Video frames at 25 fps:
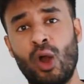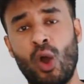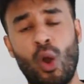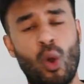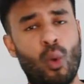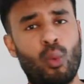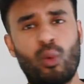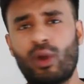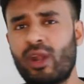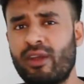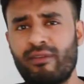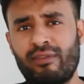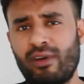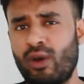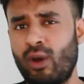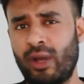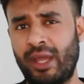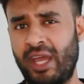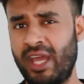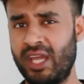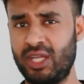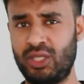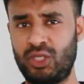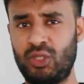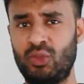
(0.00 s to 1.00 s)
or whatever
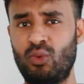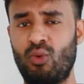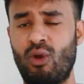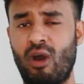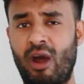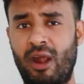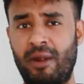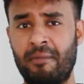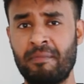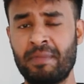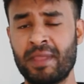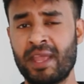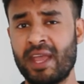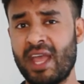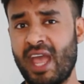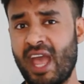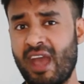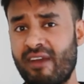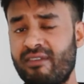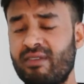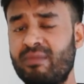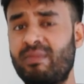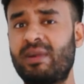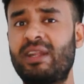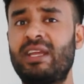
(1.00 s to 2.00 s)
age you are.
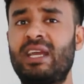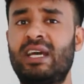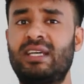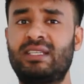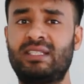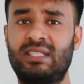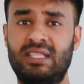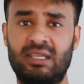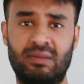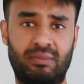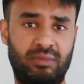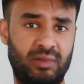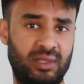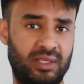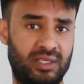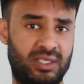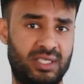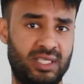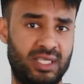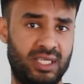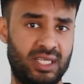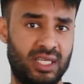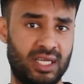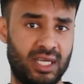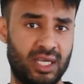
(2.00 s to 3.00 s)
Everybody has the
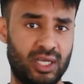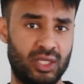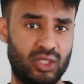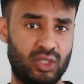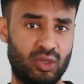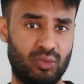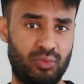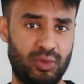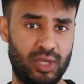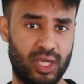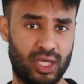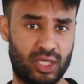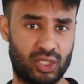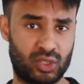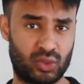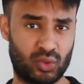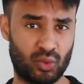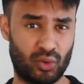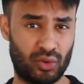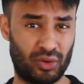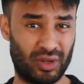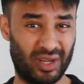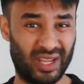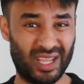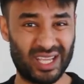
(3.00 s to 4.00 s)
ability to be
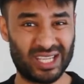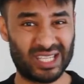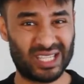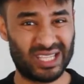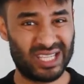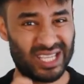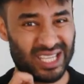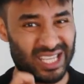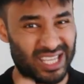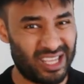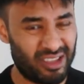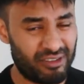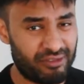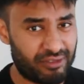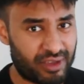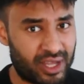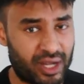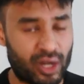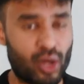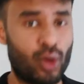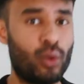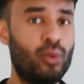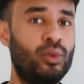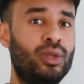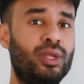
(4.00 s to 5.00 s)
extraordinary, if
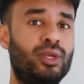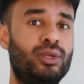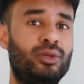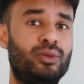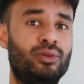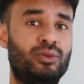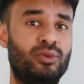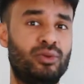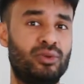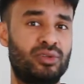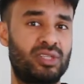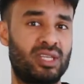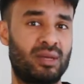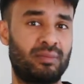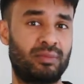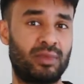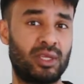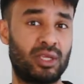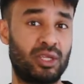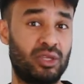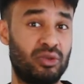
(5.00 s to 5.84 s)
and only you do something